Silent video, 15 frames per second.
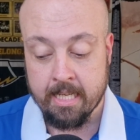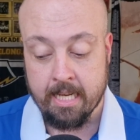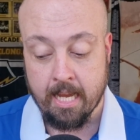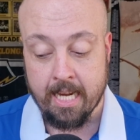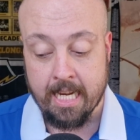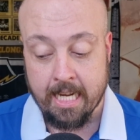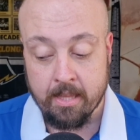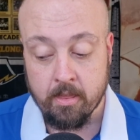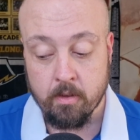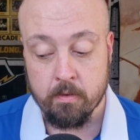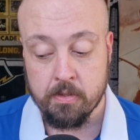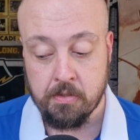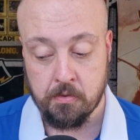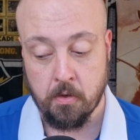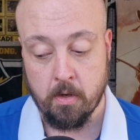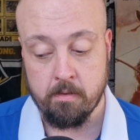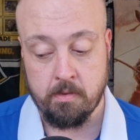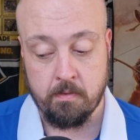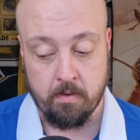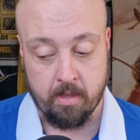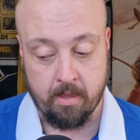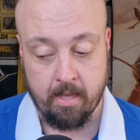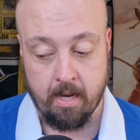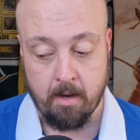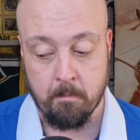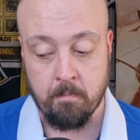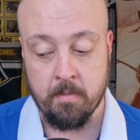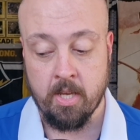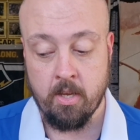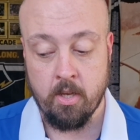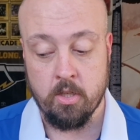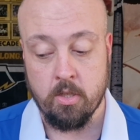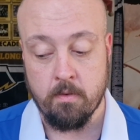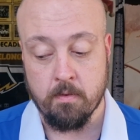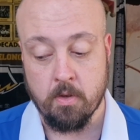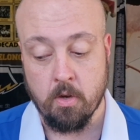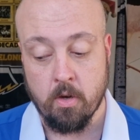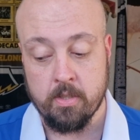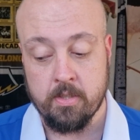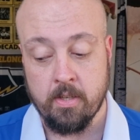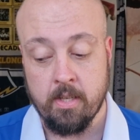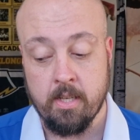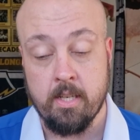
Now in the reserves for them, you've got